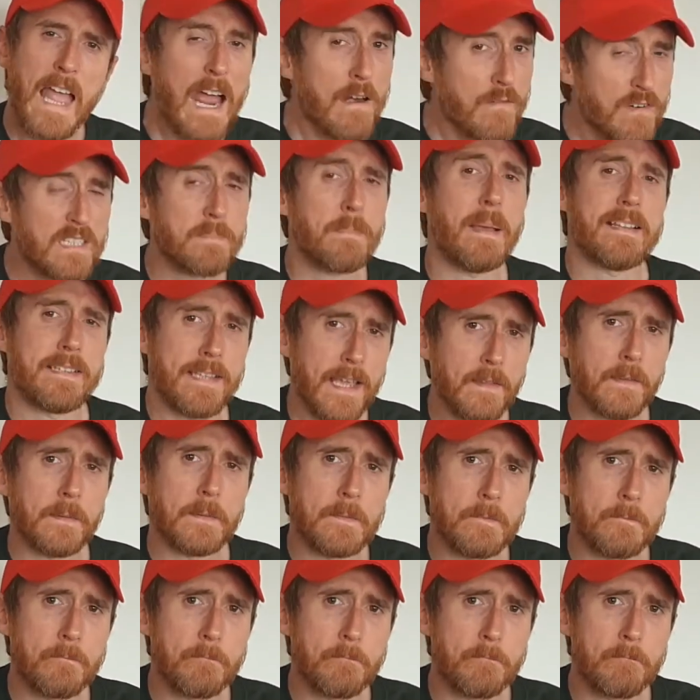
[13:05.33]
I respect Helen.
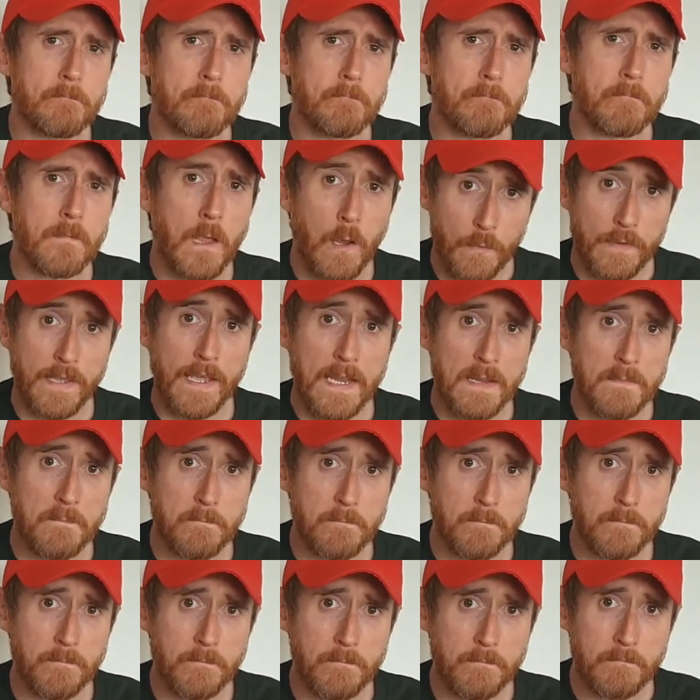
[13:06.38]
Okay,
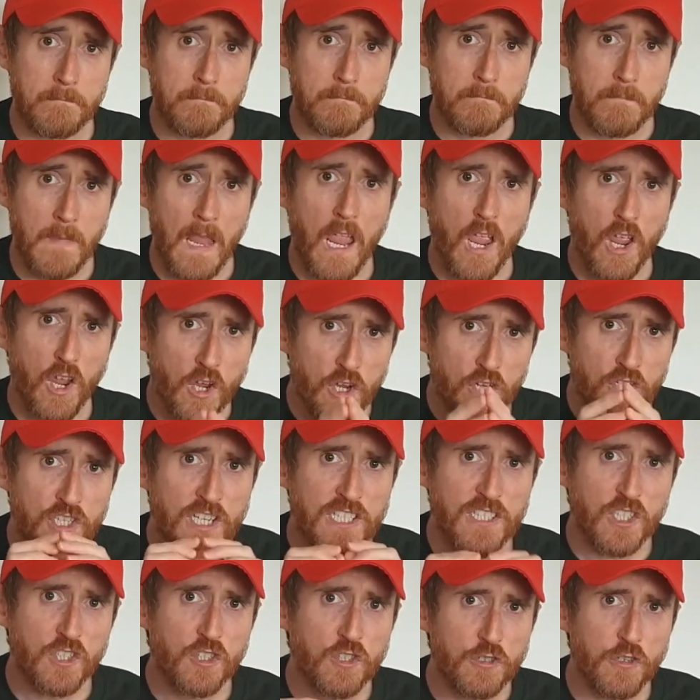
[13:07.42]

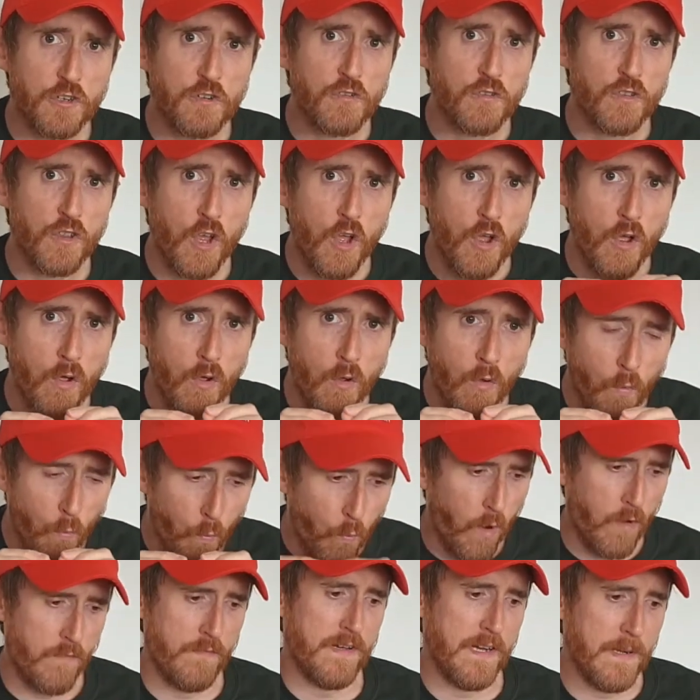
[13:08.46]
she's a truth
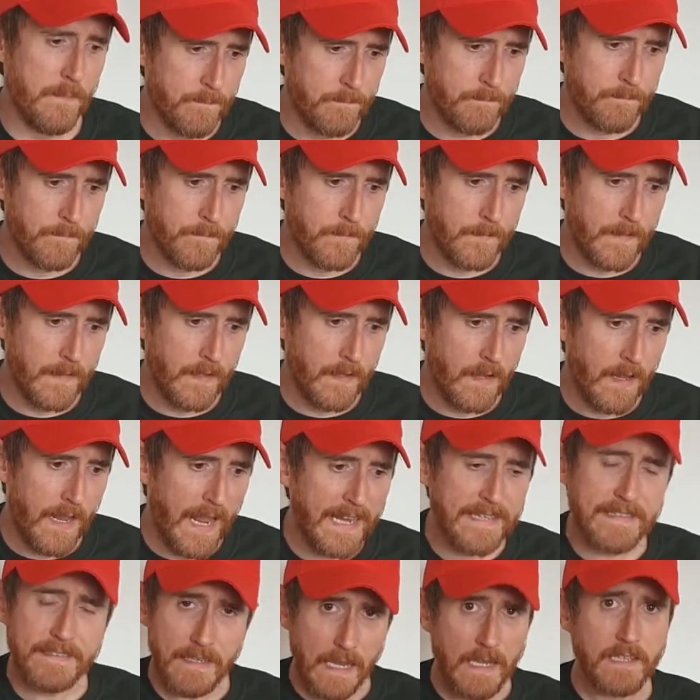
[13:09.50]
warrior,
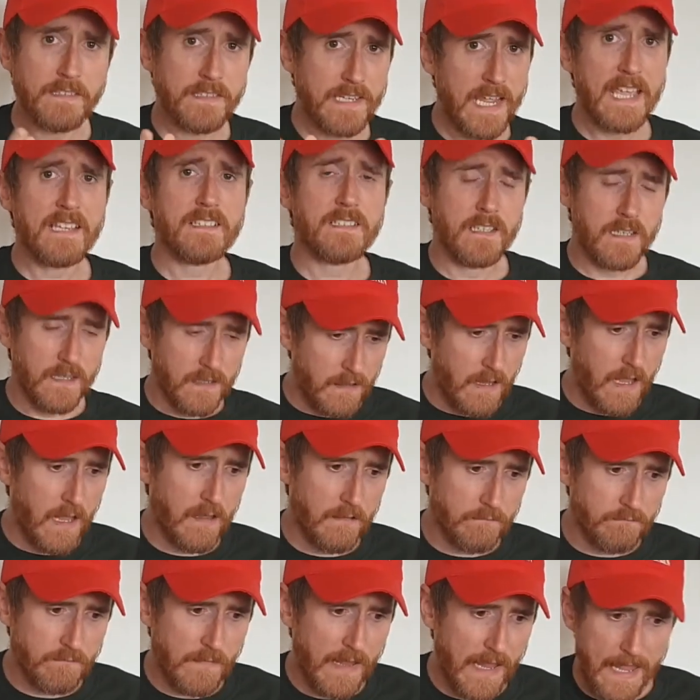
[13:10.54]
and yes,
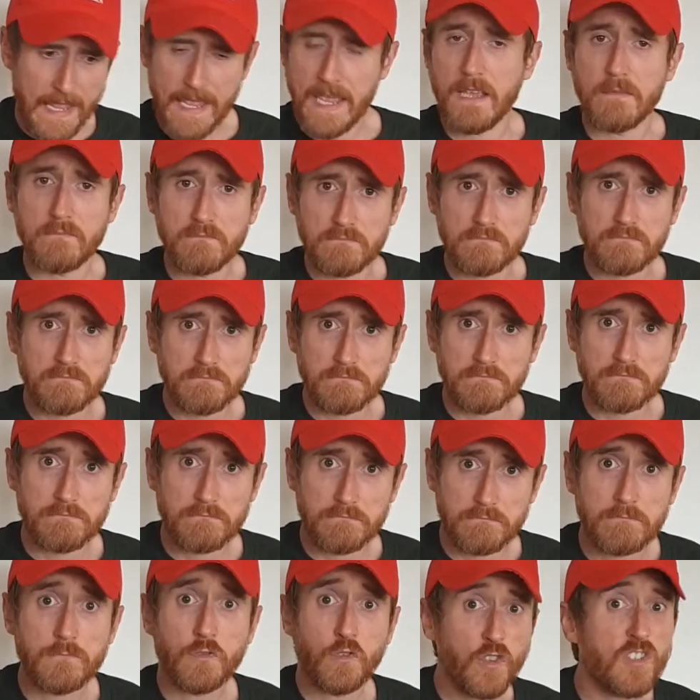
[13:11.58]
her hair
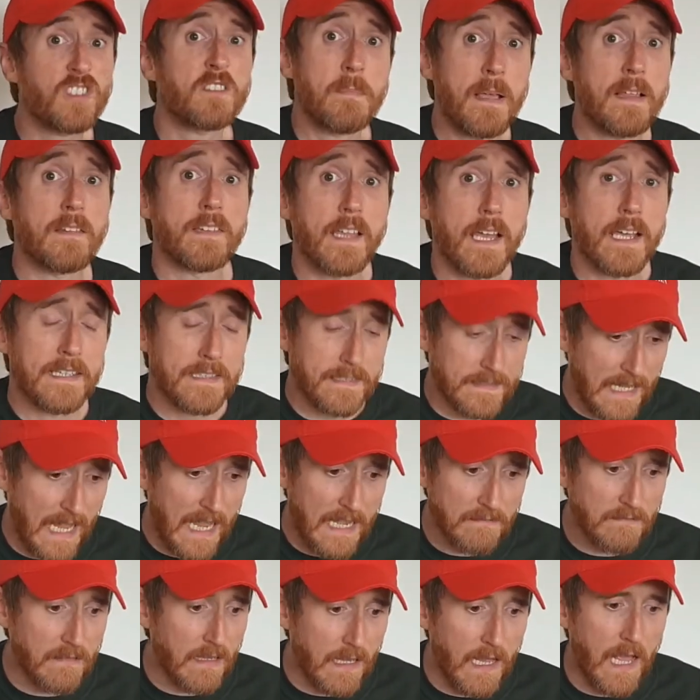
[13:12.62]
does smell nice.
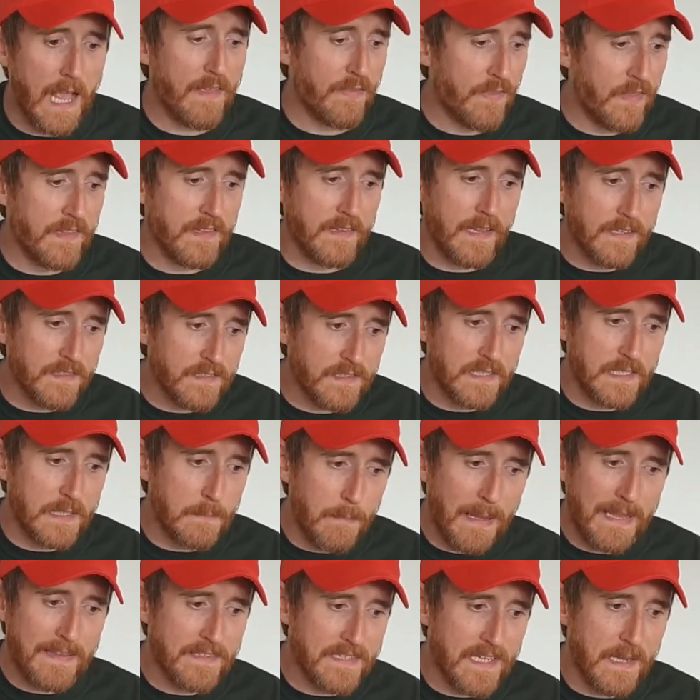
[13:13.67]
I think that's the
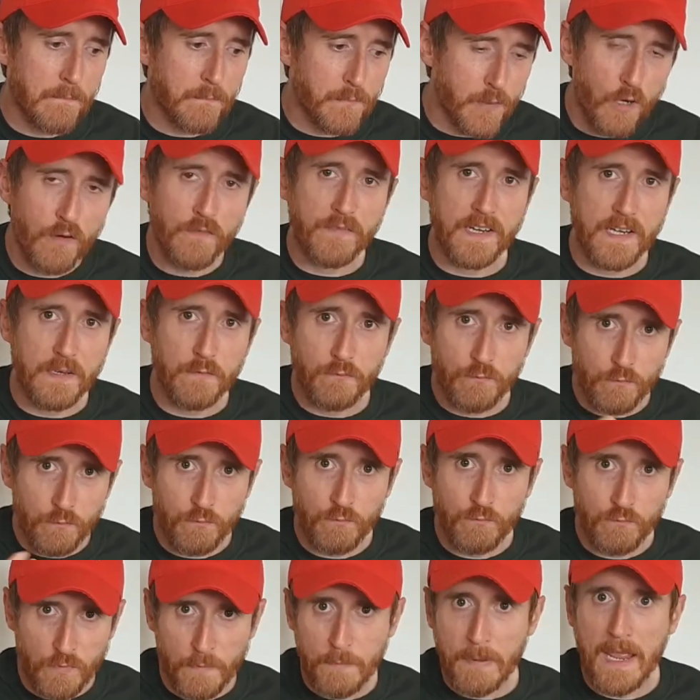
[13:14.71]
Pantene Pro-V
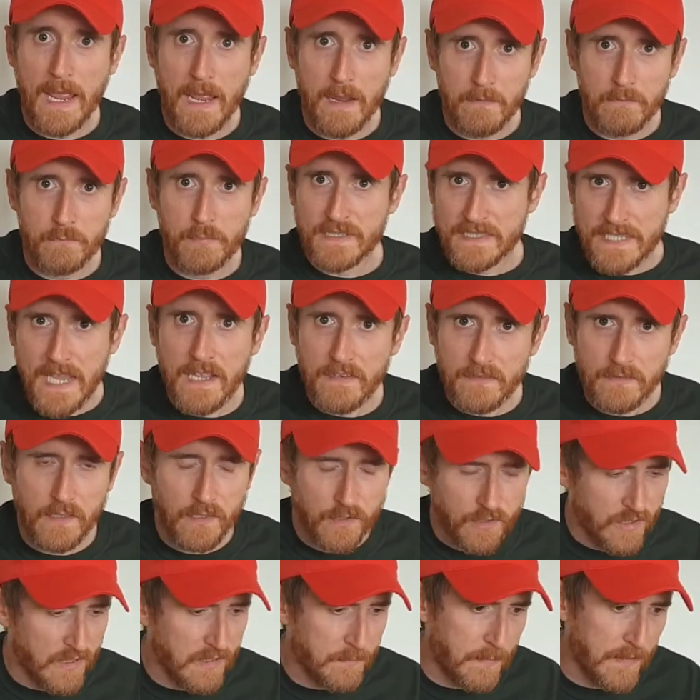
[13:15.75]
Repair Protect
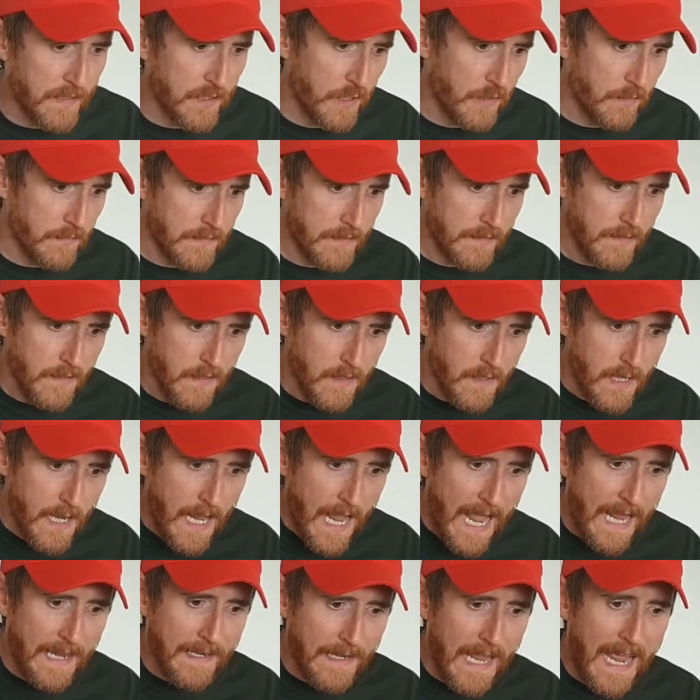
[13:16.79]
that she's been using,
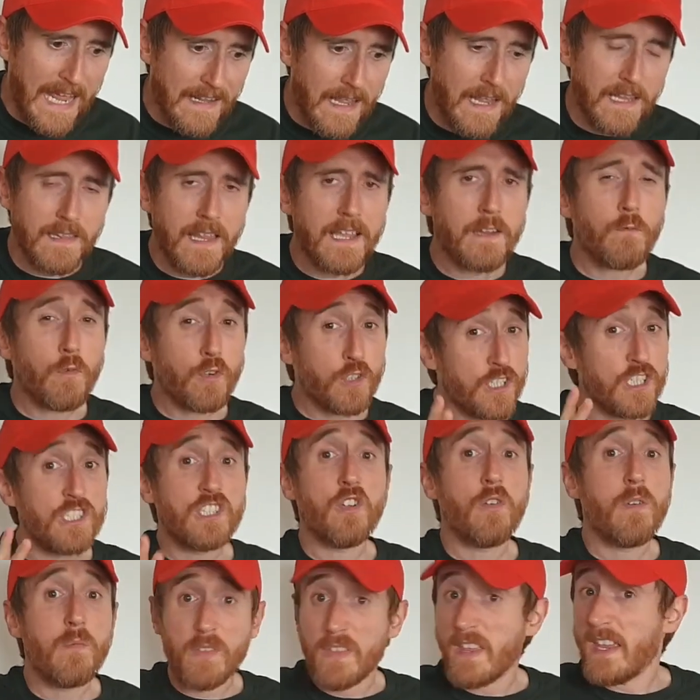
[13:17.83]
and I like what she's
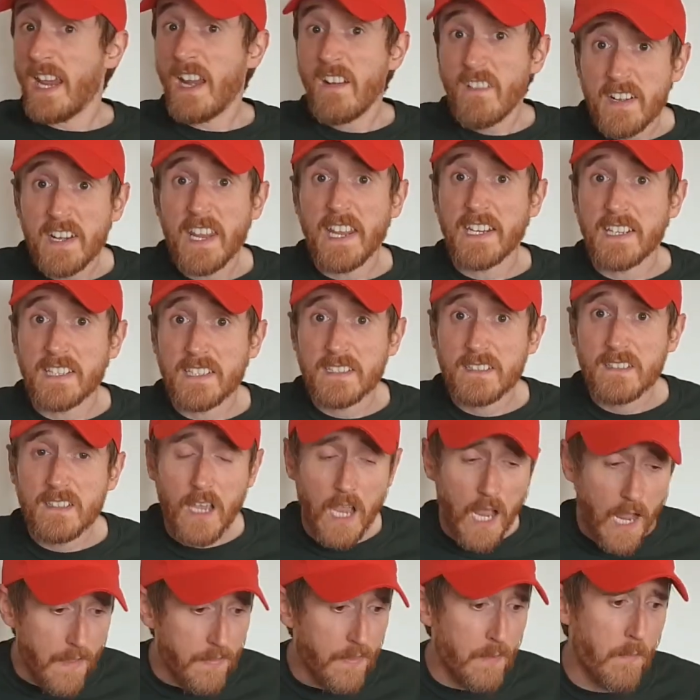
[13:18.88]
doing with her hearing aids
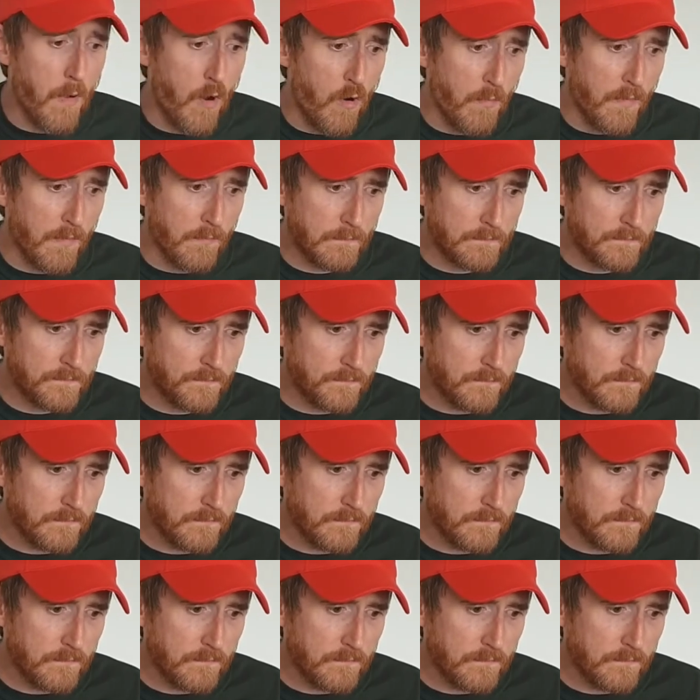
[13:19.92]
at the moment.